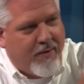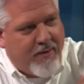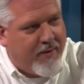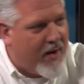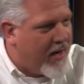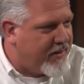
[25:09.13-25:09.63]

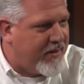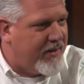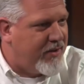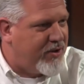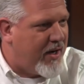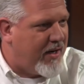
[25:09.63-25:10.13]
You're
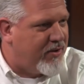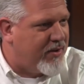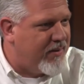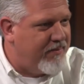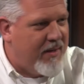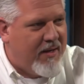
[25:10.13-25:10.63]
not going to
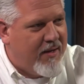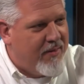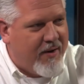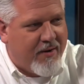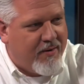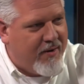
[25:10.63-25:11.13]
change them.